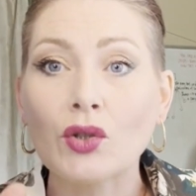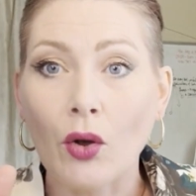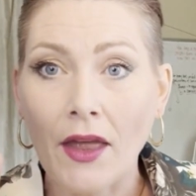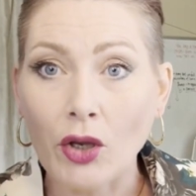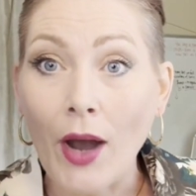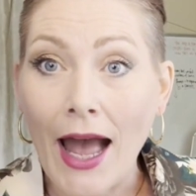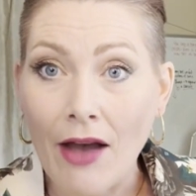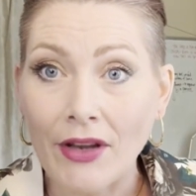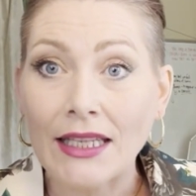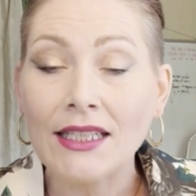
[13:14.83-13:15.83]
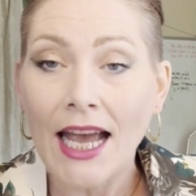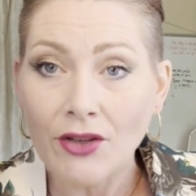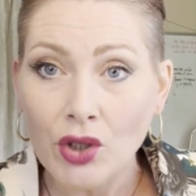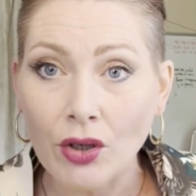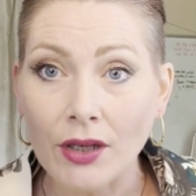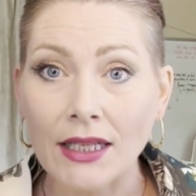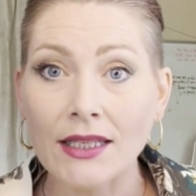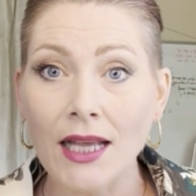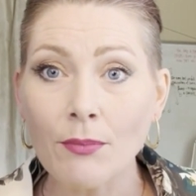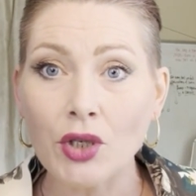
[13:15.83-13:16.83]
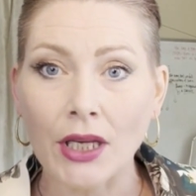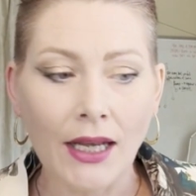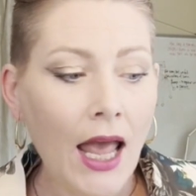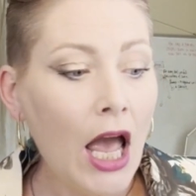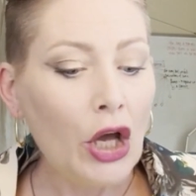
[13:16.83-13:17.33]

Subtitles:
then you have an intentional consumption,